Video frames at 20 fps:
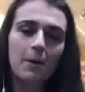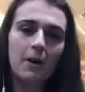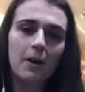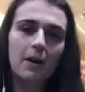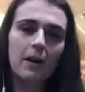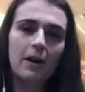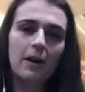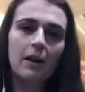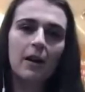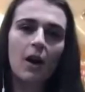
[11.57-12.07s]

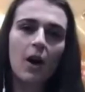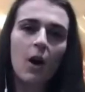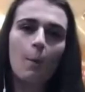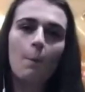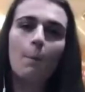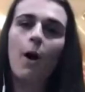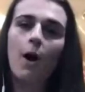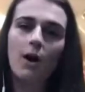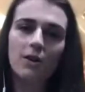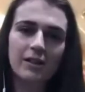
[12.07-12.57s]
pretty
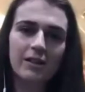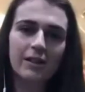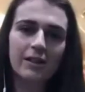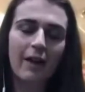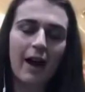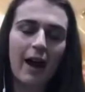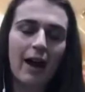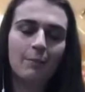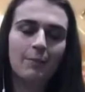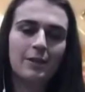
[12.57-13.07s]
positive
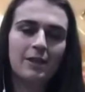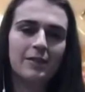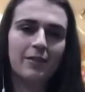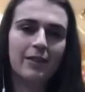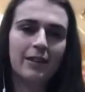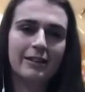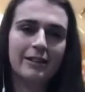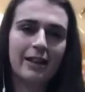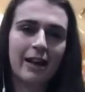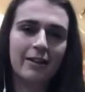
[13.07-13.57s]

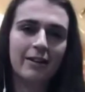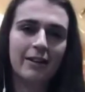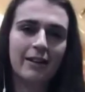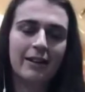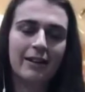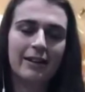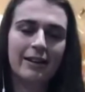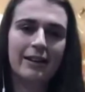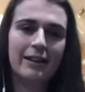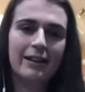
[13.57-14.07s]
atmosphere down
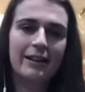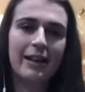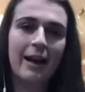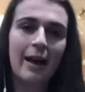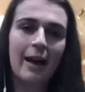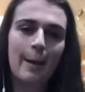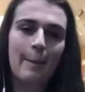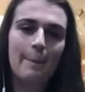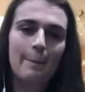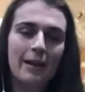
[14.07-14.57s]
here in
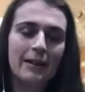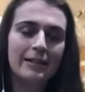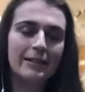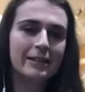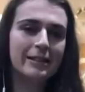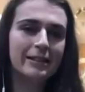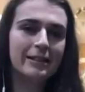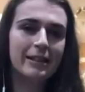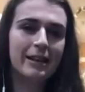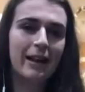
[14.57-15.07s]

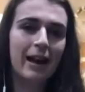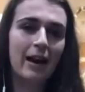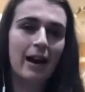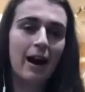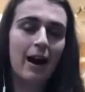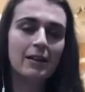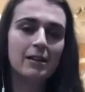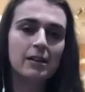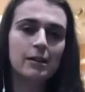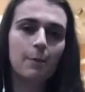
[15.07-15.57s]
Menzies today.
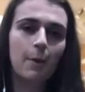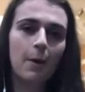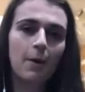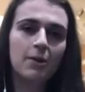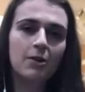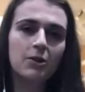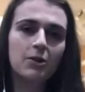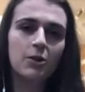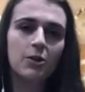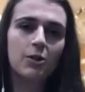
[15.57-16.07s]
I
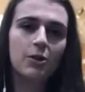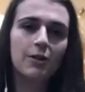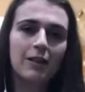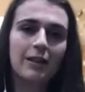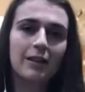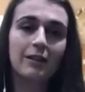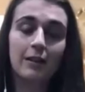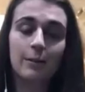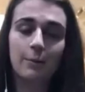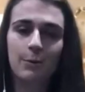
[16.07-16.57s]
spoke to
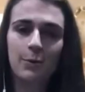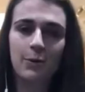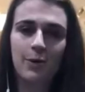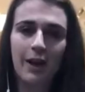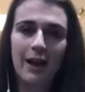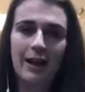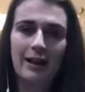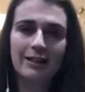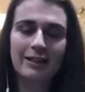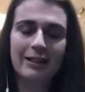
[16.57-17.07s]
the Liberal
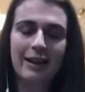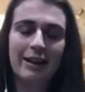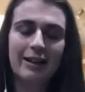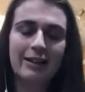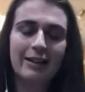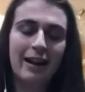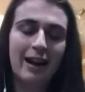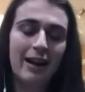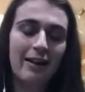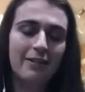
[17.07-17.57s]

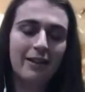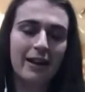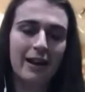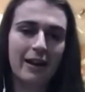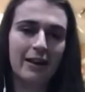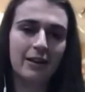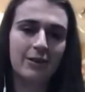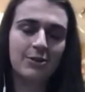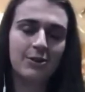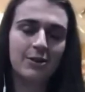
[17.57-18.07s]
candidate Kevin
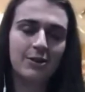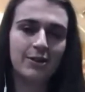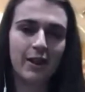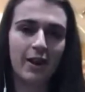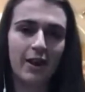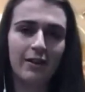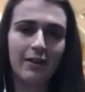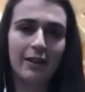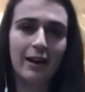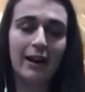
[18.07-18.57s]
Andrews
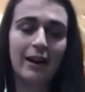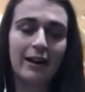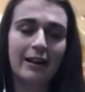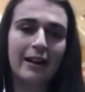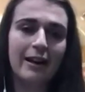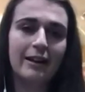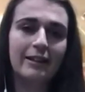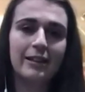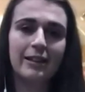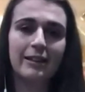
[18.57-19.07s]
earlier, and
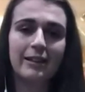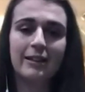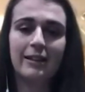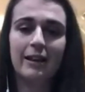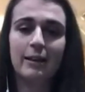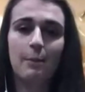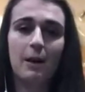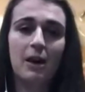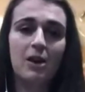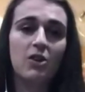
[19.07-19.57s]
he said that
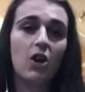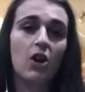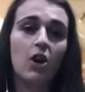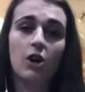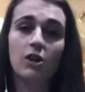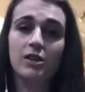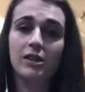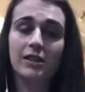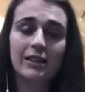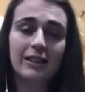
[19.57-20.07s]
there'd been no
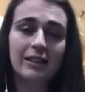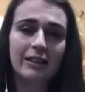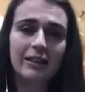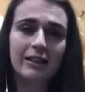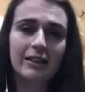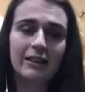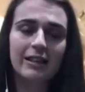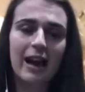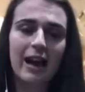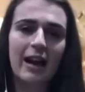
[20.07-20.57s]

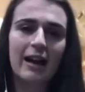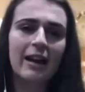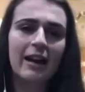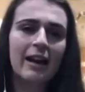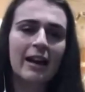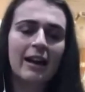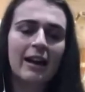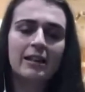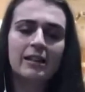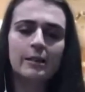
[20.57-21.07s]
hostility today.
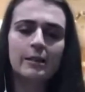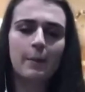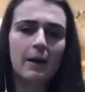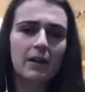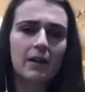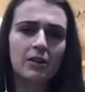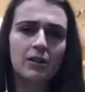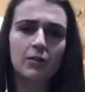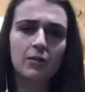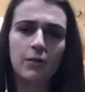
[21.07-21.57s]
And
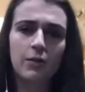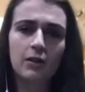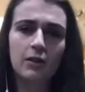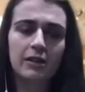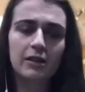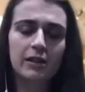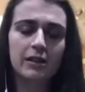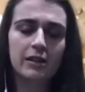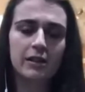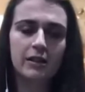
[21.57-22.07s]
speaking to
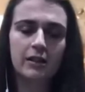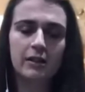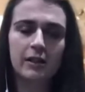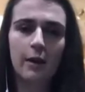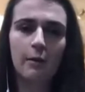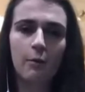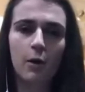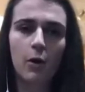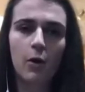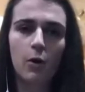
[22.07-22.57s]
volunteers,
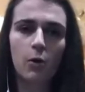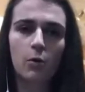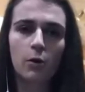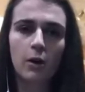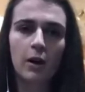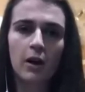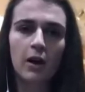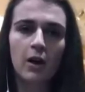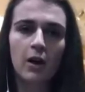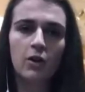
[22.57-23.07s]
they were all,
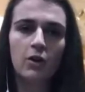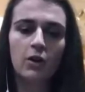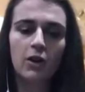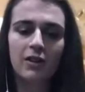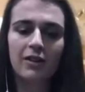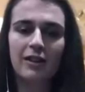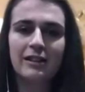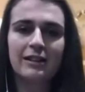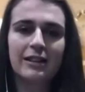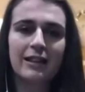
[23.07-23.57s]

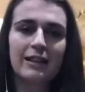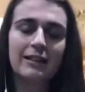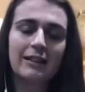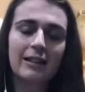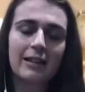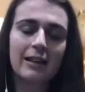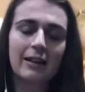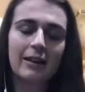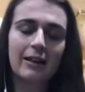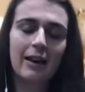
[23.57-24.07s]
they said
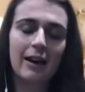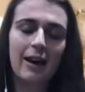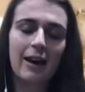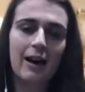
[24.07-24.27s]
that